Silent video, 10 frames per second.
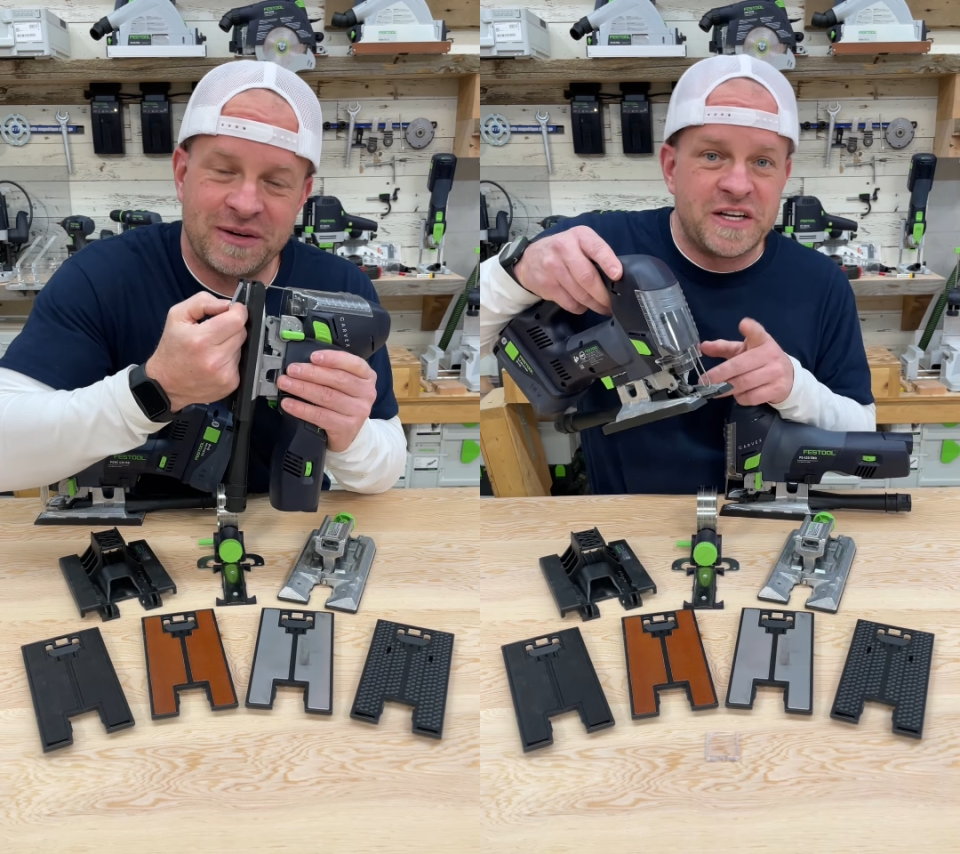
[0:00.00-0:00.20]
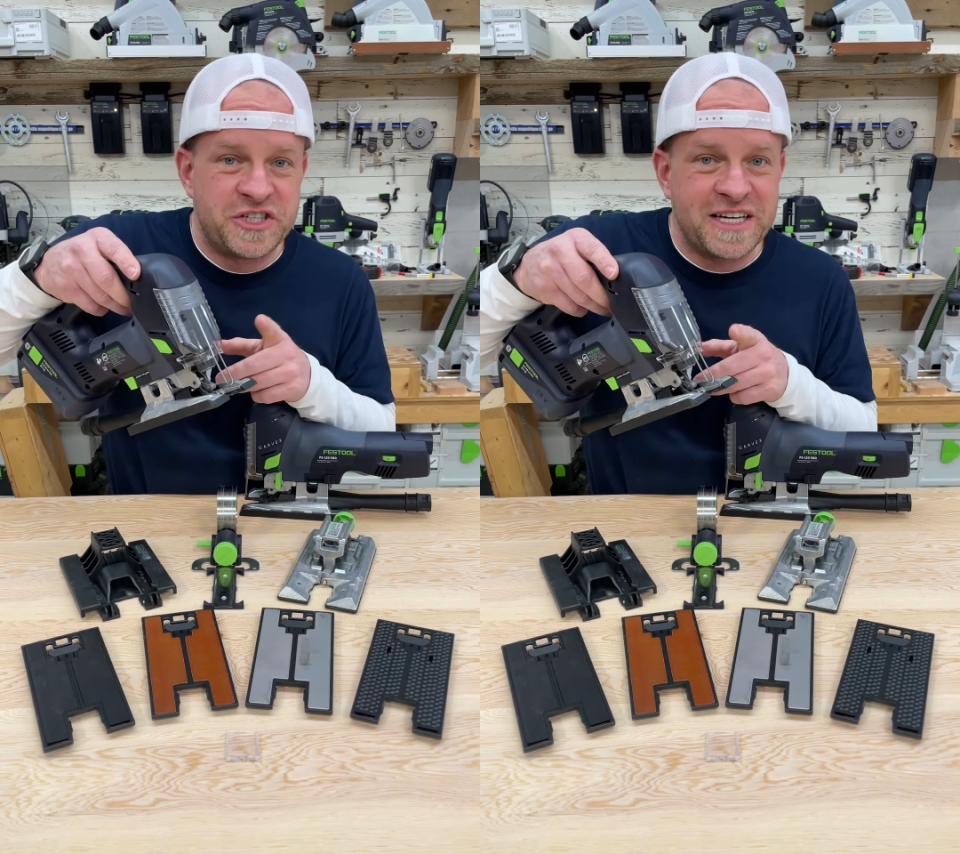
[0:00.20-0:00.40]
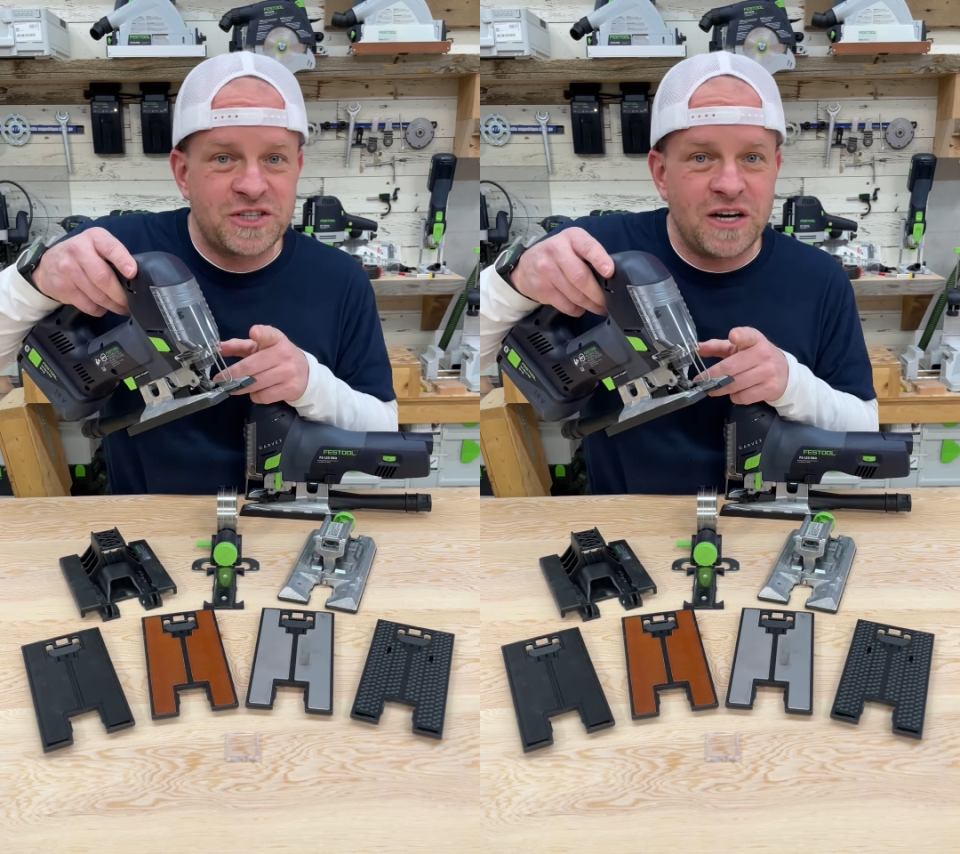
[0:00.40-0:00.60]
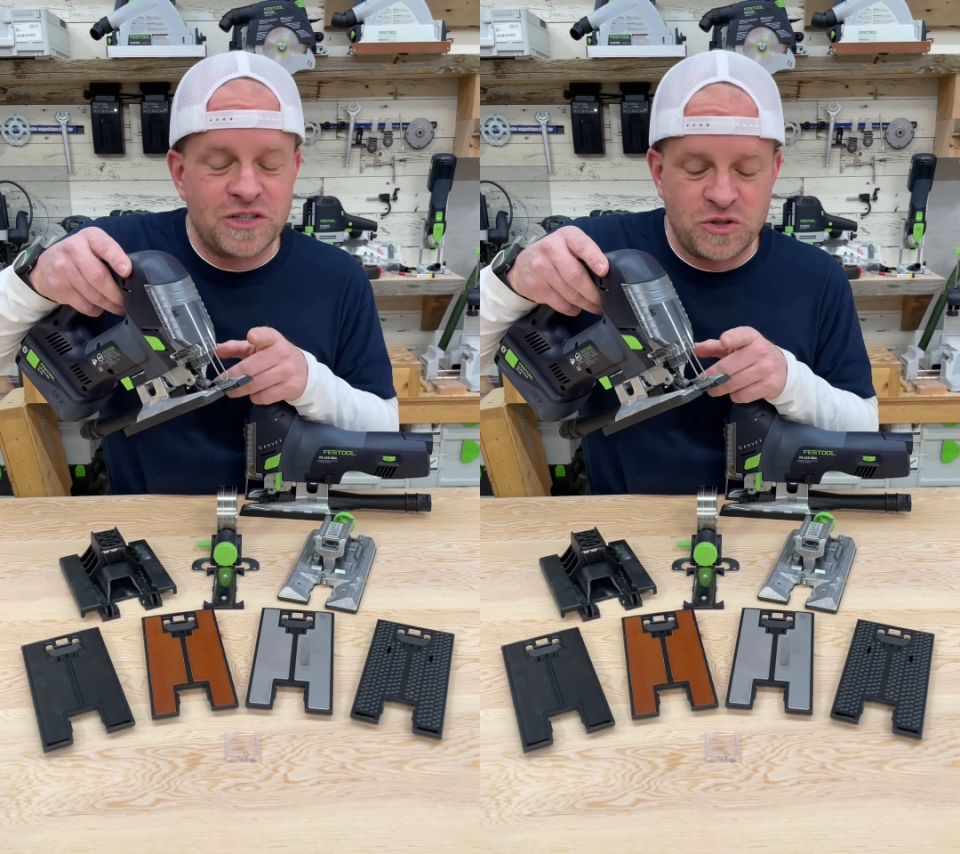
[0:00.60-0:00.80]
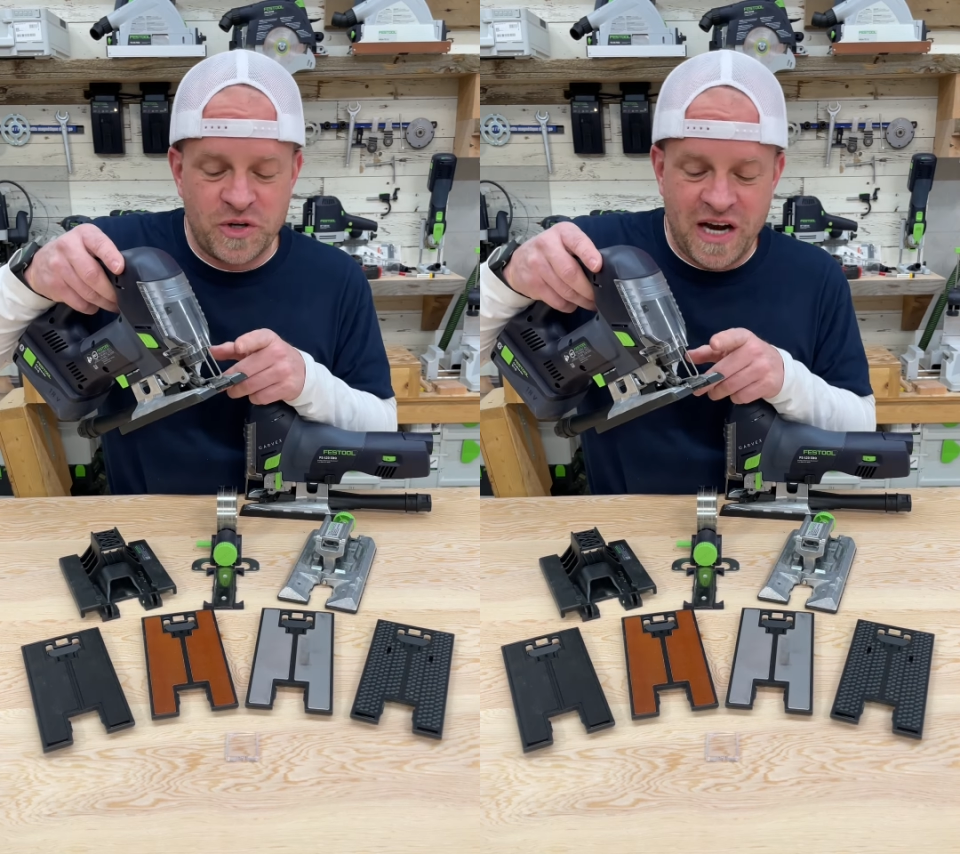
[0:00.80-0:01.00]
The jigsaws
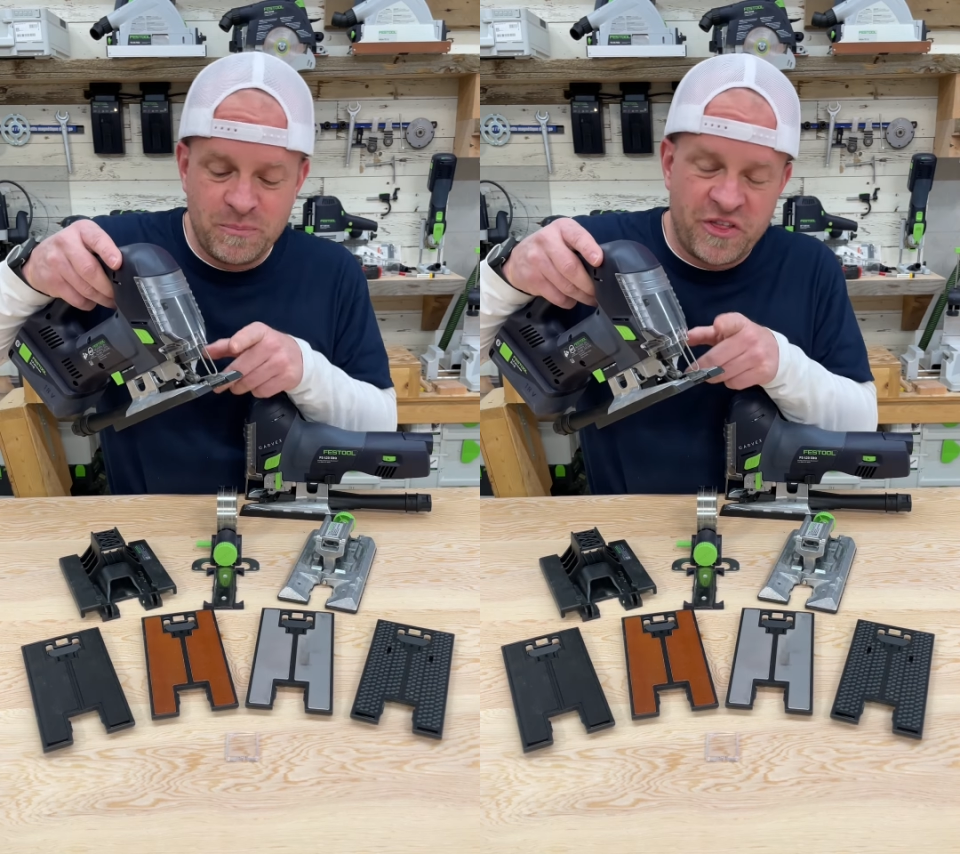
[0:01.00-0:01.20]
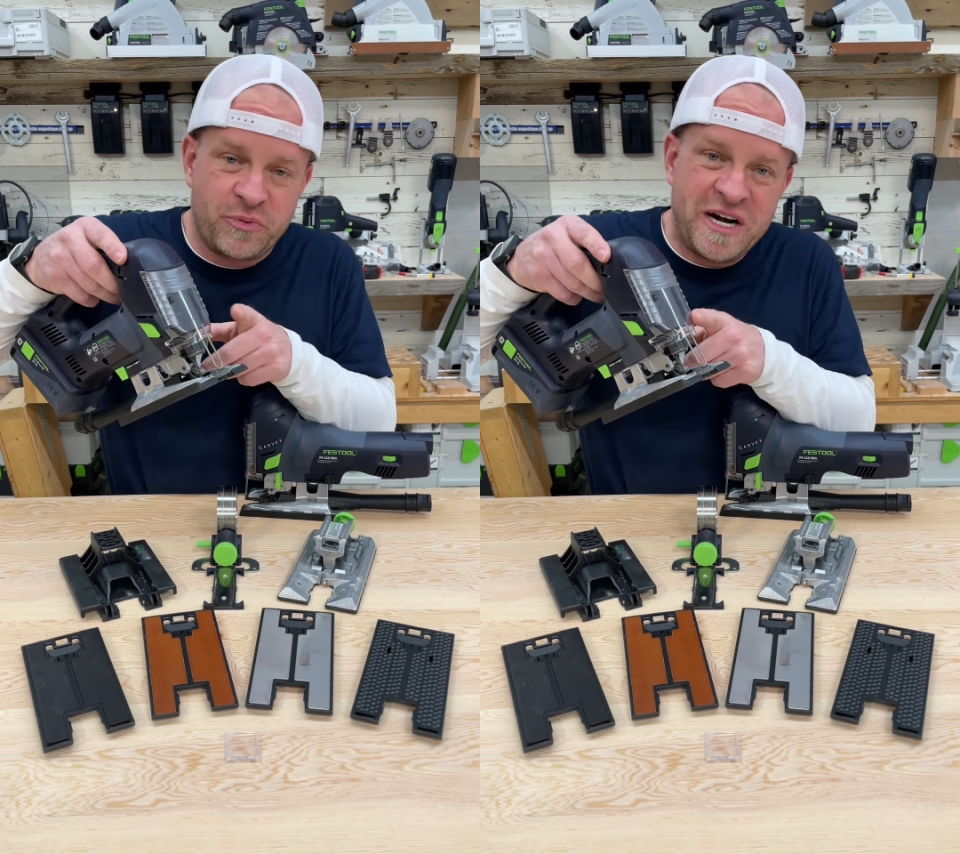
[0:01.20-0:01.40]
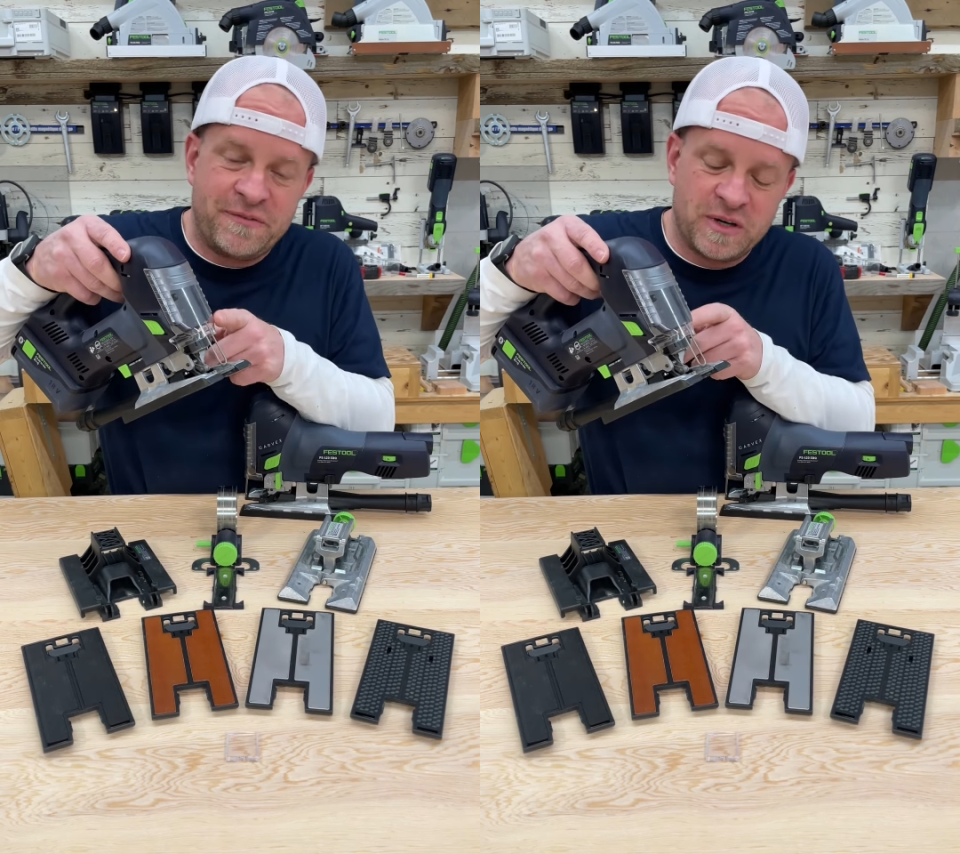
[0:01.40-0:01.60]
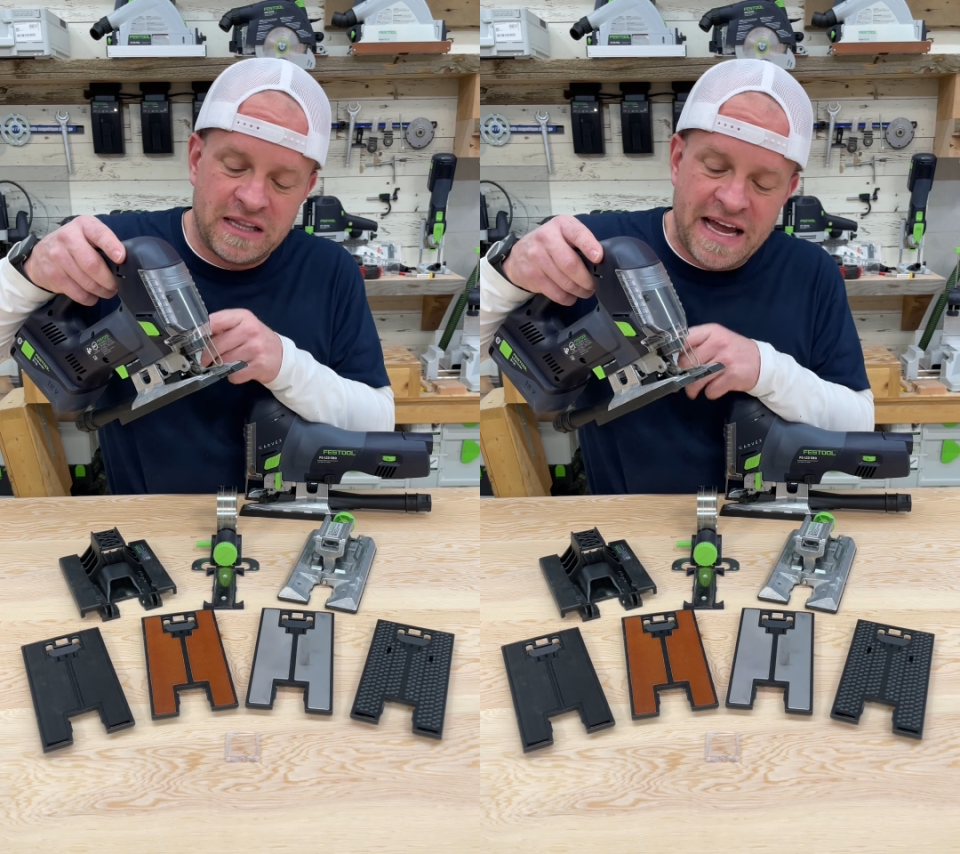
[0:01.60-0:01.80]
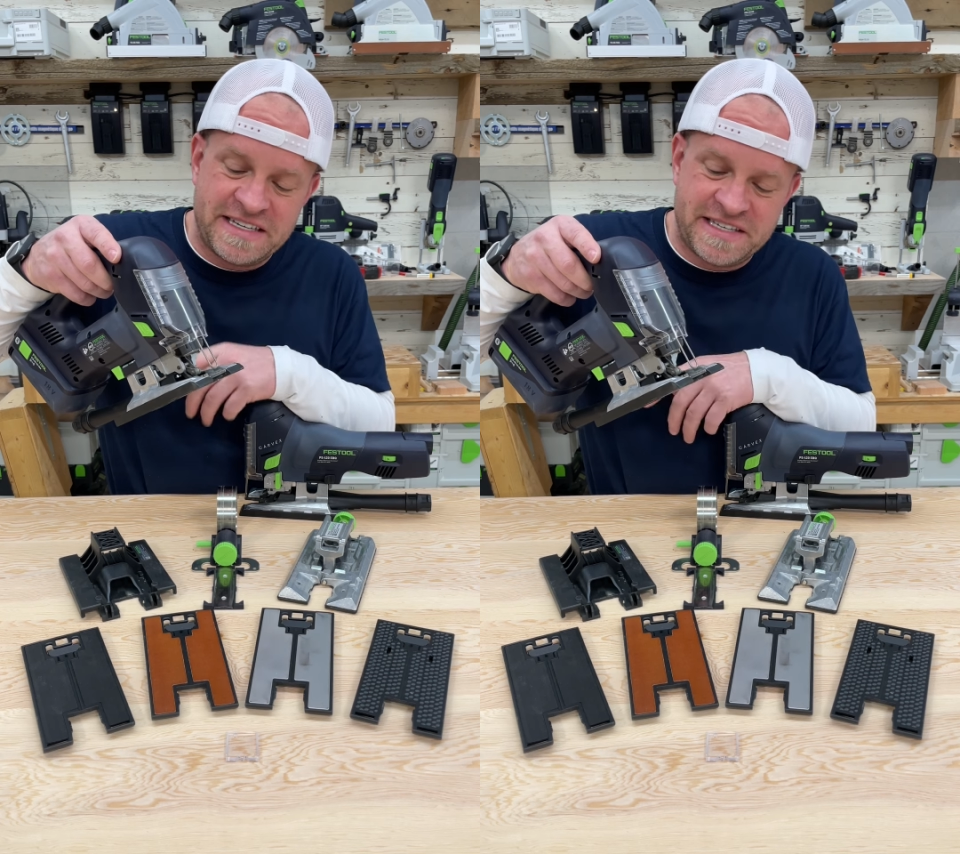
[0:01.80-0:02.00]
also come with 3 different
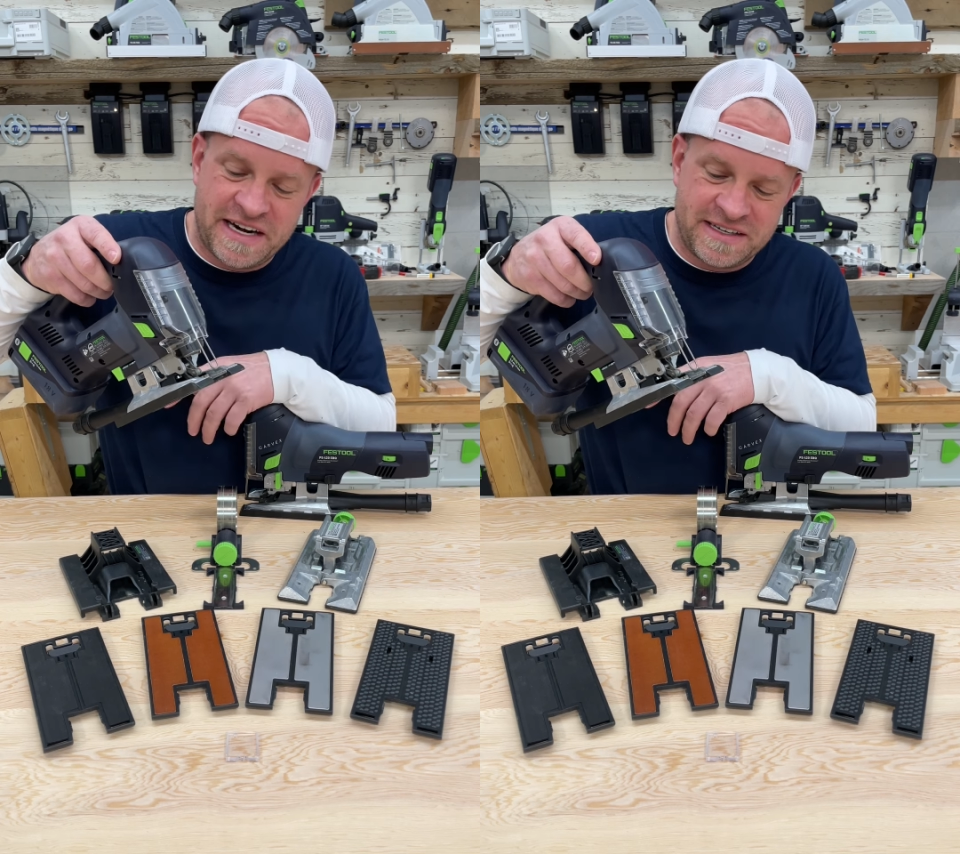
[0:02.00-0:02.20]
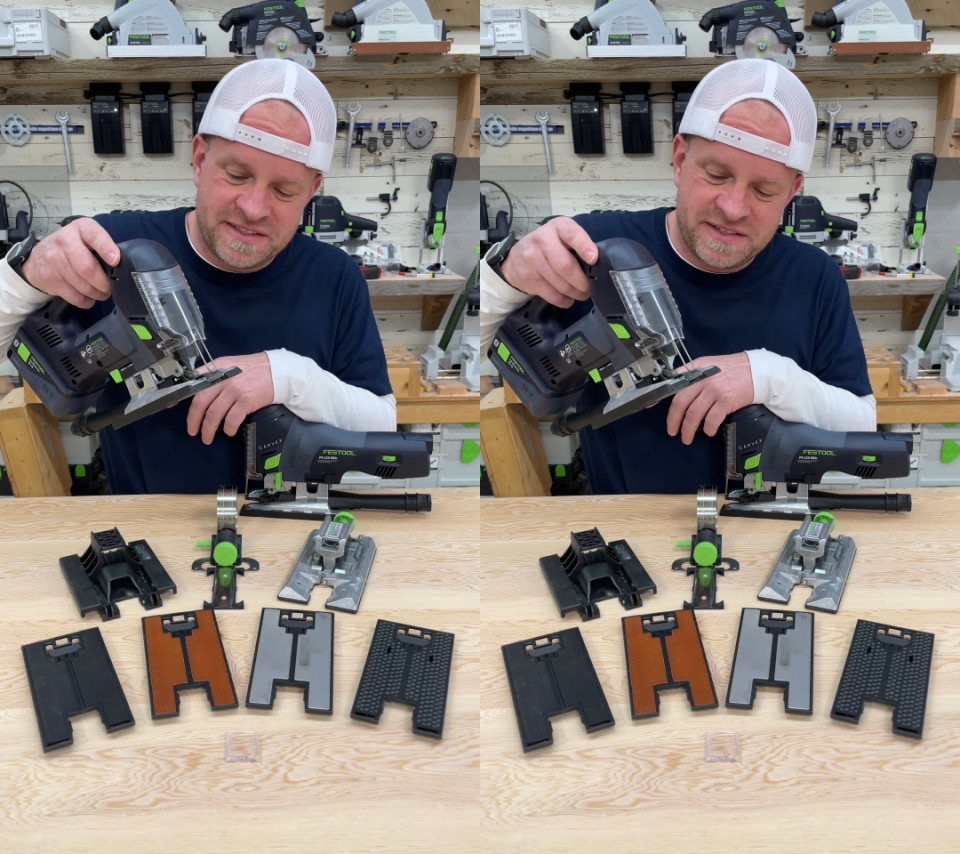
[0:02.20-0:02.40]
light settings.